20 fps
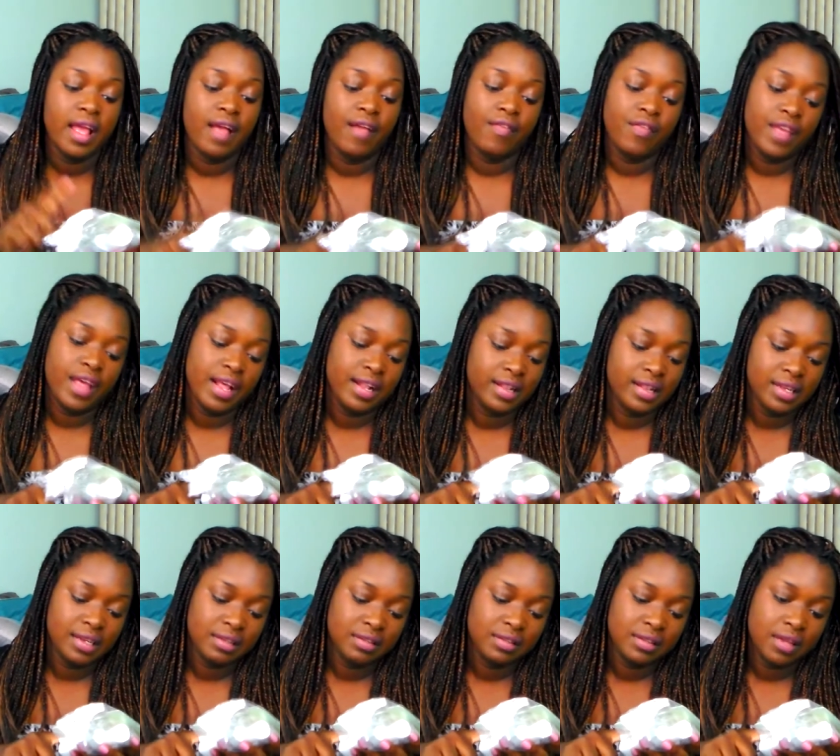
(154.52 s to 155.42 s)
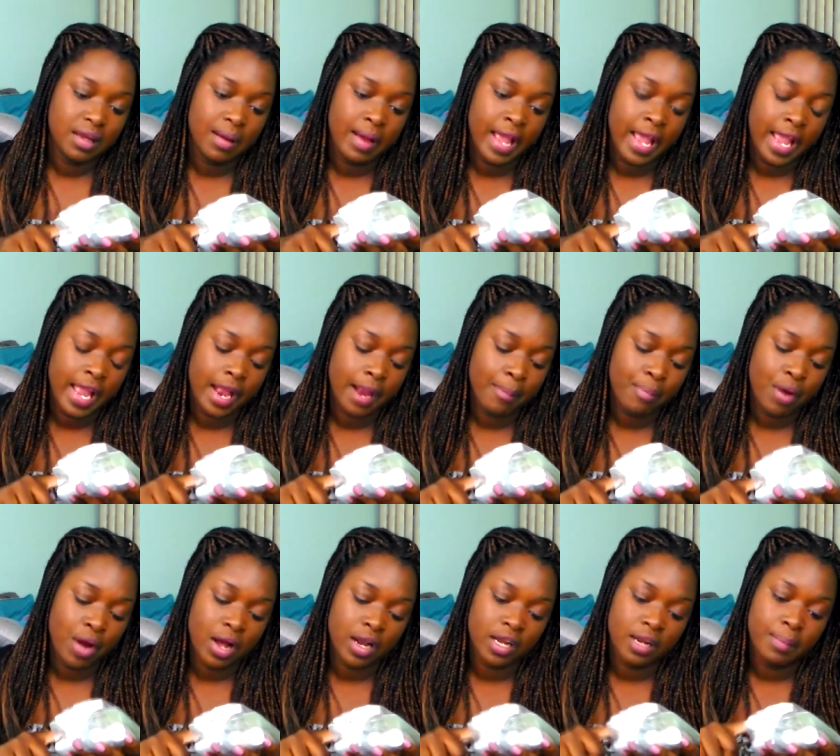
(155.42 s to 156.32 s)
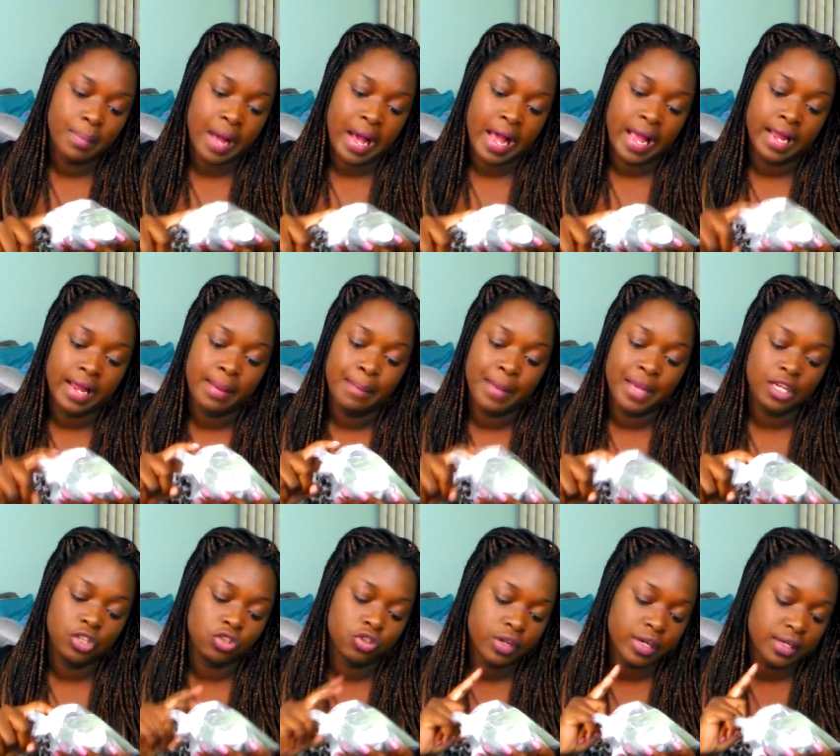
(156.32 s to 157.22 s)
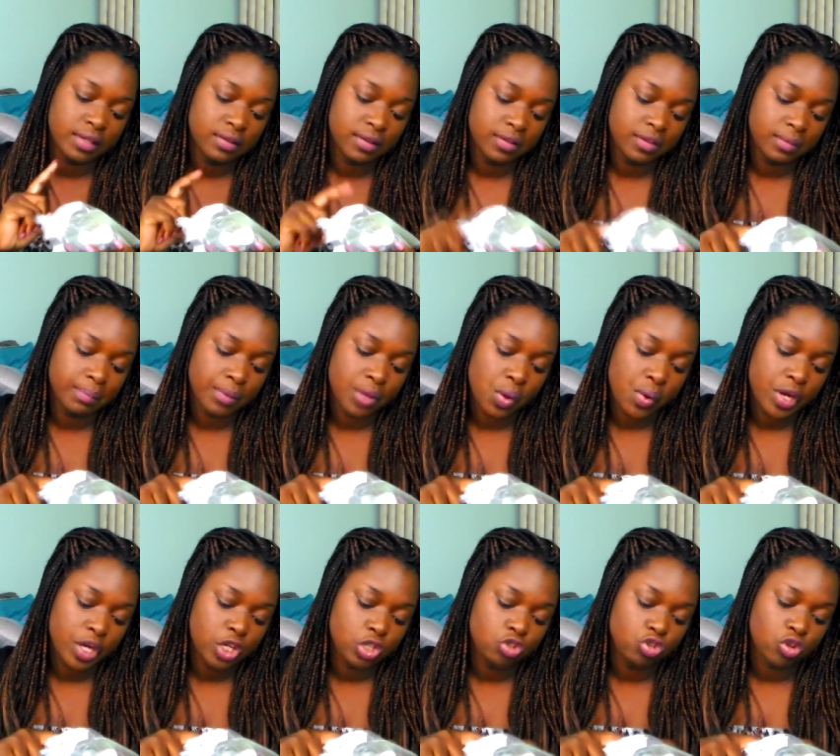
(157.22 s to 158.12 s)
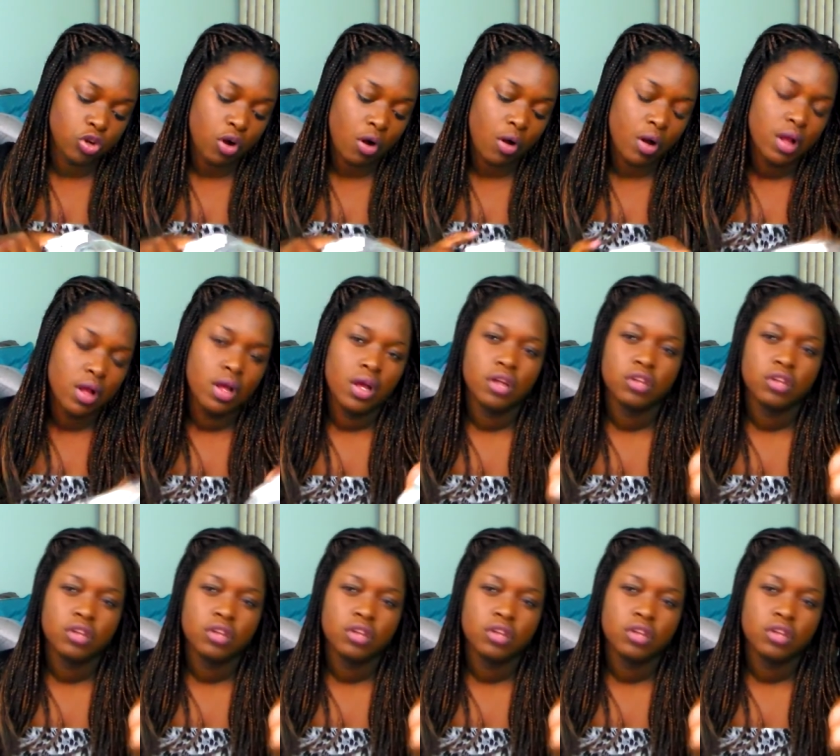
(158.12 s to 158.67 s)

and then this hair product by Matrix it's a blow and control